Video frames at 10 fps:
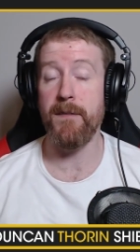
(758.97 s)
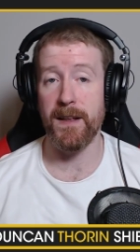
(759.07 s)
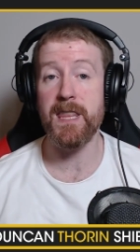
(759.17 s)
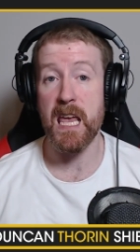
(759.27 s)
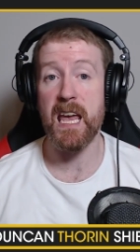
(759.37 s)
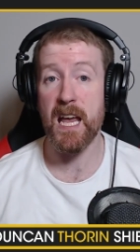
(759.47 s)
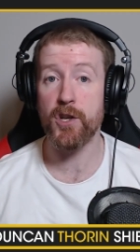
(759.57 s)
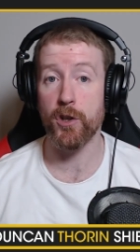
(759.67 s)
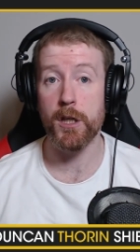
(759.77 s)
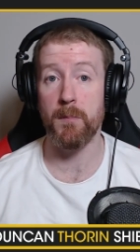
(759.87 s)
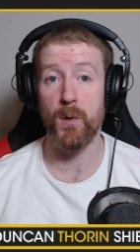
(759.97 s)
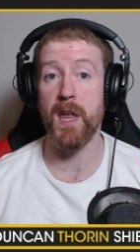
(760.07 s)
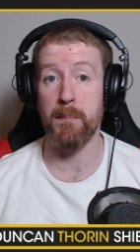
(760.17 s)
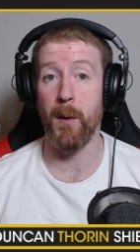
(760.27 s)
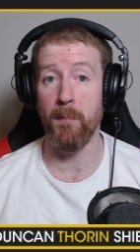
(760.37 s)
They've had the occasional tournament
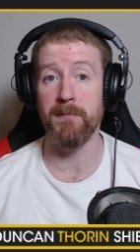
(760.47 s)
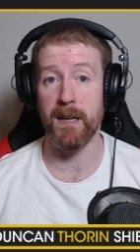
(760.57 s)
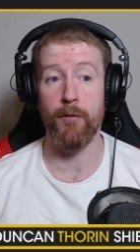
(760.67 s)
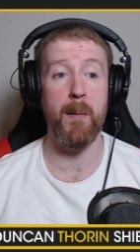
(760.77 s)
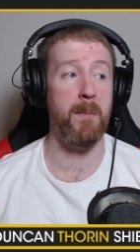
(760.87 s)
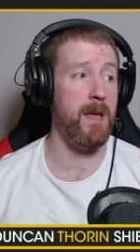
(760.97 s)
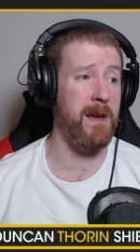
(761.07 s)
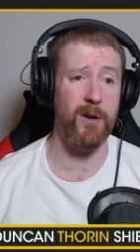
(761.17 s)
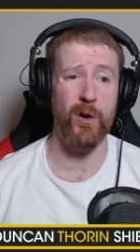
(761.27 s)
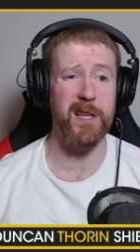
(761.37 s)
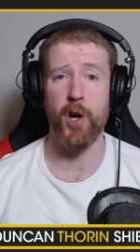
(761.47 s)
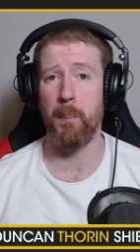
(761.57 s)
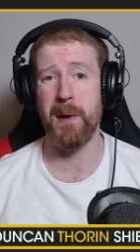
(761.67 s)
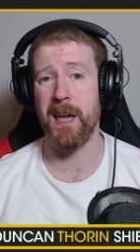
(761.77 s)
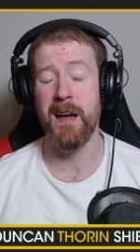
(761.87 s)
where they bombed it. Remember, they made only
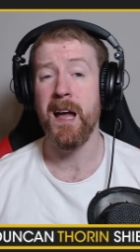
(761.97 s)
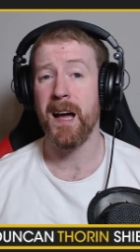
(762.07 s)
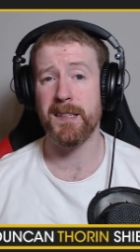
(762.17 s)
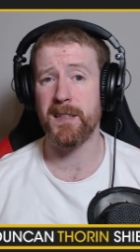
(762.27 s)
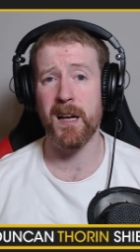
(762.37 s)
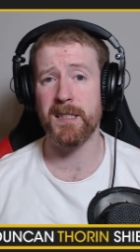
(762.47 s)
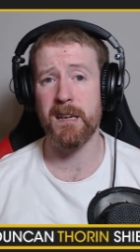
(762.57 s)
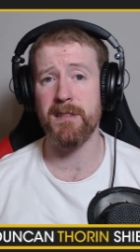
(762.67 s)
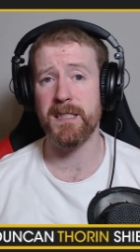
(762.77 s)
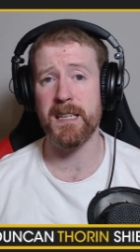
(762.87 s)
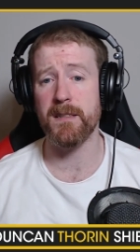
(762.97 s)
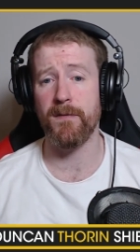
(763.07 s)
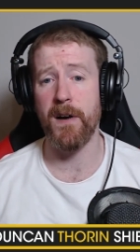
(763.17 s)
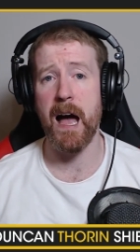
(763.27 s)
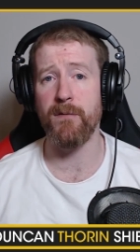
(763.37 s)
top eight at Star Series
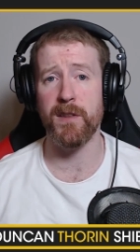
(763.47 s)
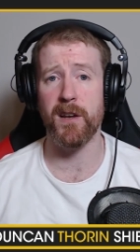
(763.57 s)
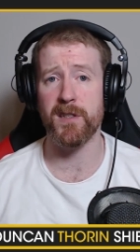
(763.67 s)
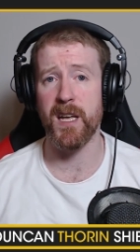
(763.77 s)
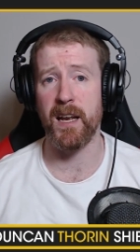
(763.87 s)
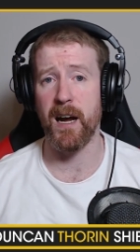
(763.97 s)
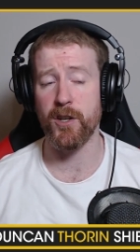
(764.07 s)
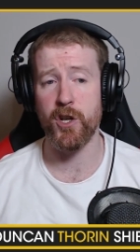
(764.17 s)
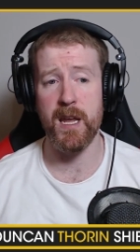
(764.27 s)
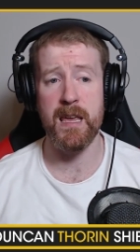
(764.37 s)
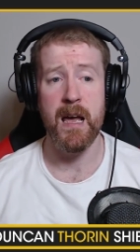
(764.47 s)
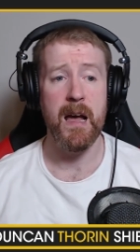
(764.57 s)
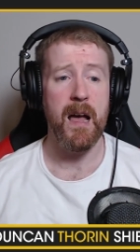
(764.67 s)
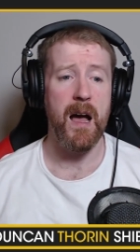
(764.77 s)
Season 5 when they lost to NRG.